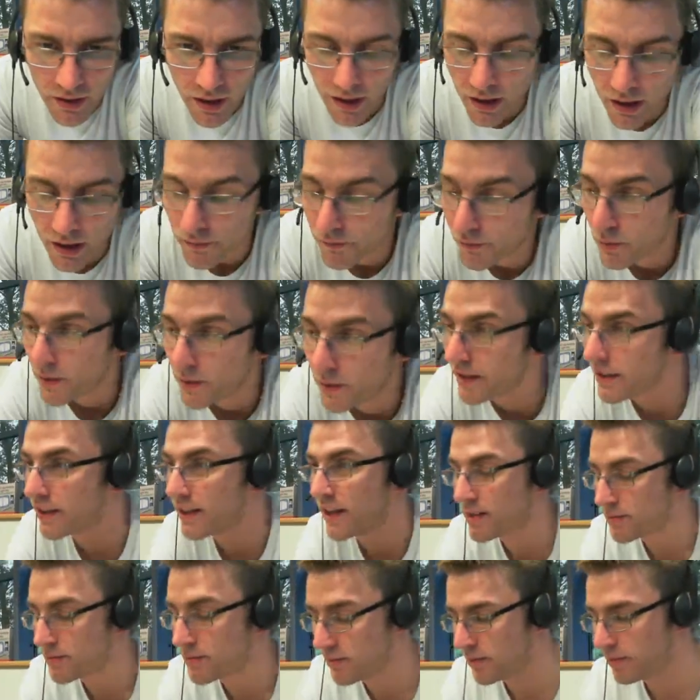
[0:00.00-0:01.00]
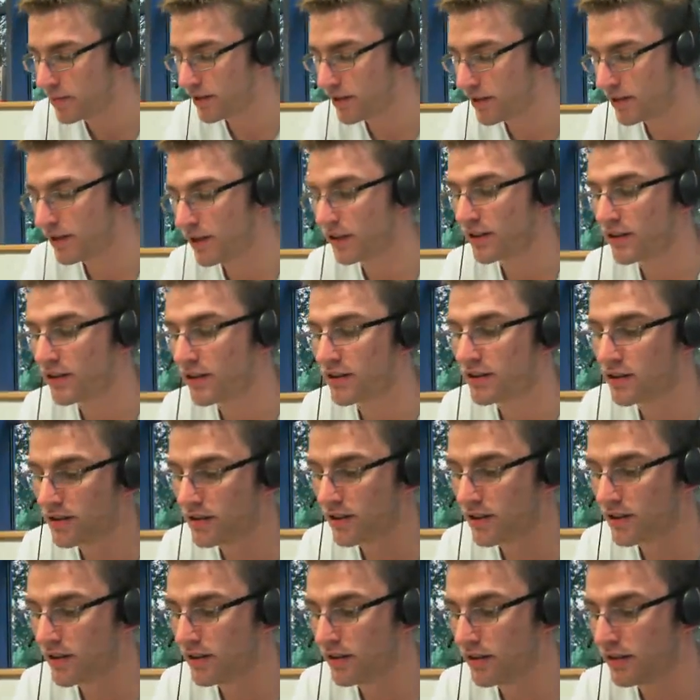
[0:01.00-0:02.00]
14 days member. Yeah, I could just
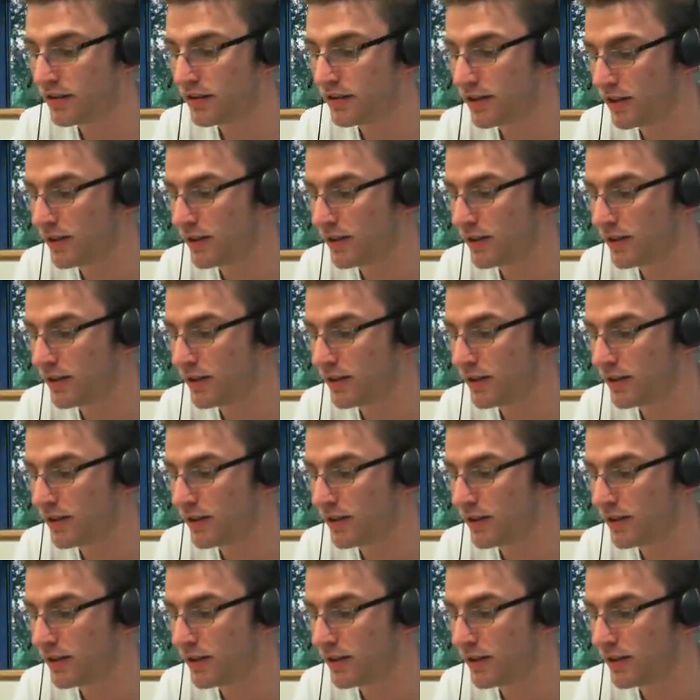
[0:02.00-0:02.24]
go.